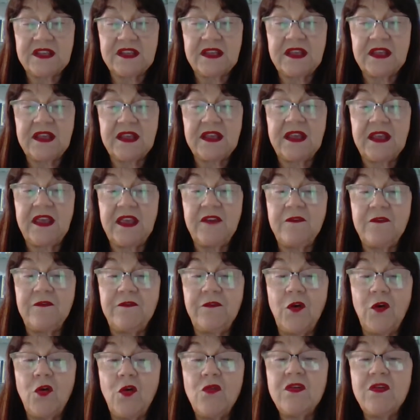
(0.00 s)

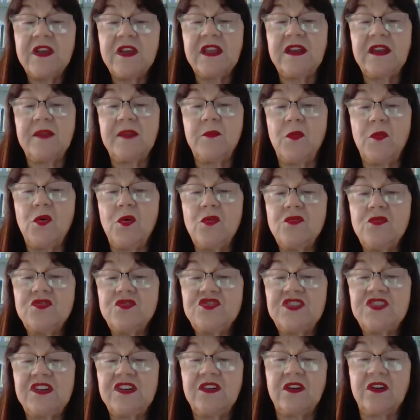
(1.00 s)
evoke an
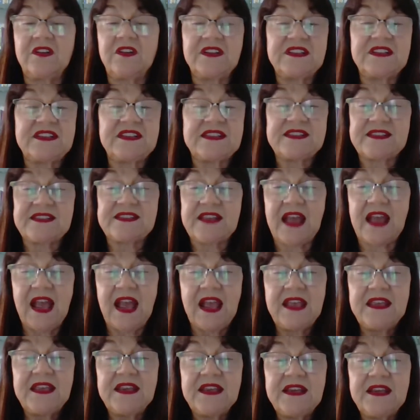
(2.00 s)
emotion or
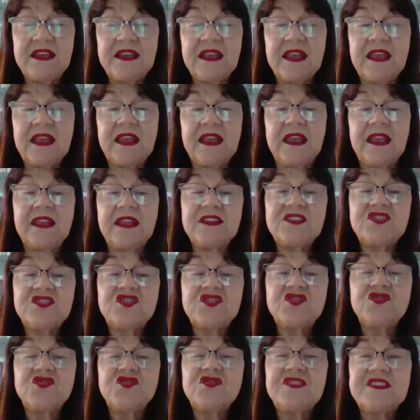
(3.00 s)
desire, and
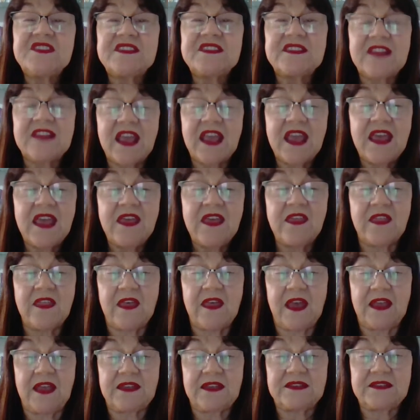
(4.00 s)
sustain
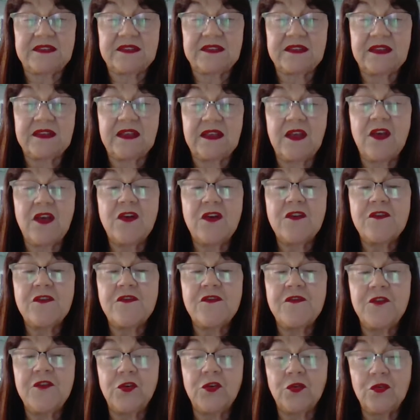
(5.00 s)
that
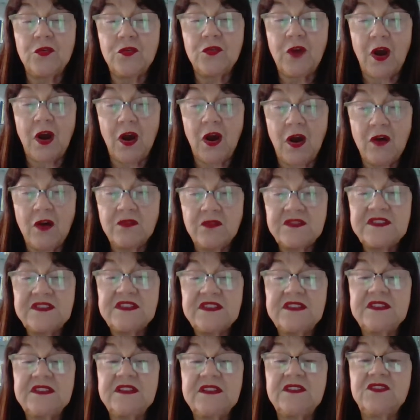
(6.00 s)
throughout
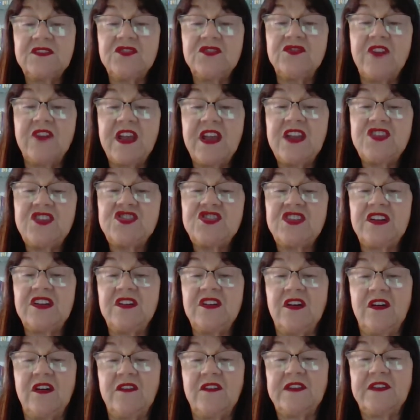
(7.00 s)
the duration
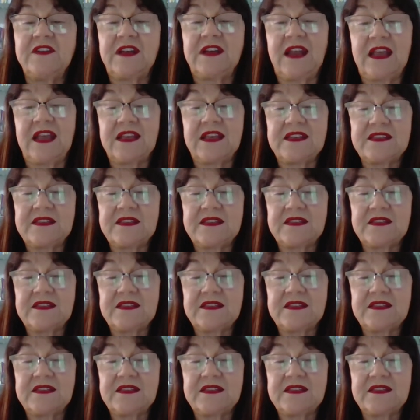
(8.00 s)
of class.